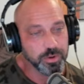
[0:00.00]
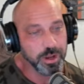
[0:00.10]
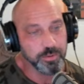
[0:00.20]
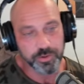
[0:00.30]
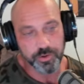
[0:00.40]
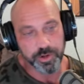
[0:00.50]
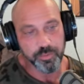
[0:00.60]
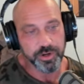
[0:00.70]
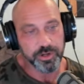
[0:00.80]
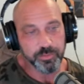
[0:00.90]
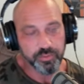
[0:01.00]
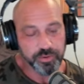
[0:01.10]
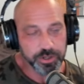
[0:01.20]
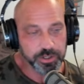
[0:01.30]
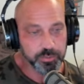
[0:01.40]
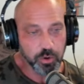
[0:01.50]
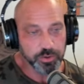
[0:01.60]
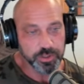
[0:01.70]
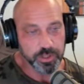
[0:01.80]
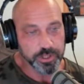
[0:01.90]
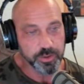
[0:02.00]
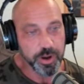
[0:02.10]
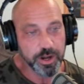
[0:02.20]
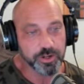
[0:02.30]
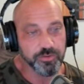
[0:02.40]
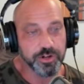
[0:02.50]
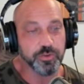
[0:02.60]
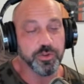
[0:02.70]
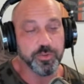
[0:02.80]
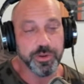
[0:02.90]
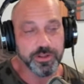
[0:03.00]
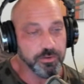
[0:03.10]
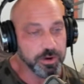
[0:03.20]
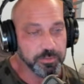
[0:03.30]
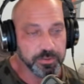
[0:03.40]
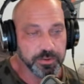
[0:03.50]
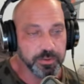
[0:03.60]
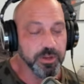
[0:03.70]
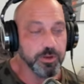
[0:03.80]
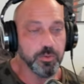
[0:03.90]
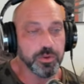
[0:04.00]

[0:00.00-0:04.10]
was already pre-exposed to the lesser banishing ritual of the pentagram. Begin with.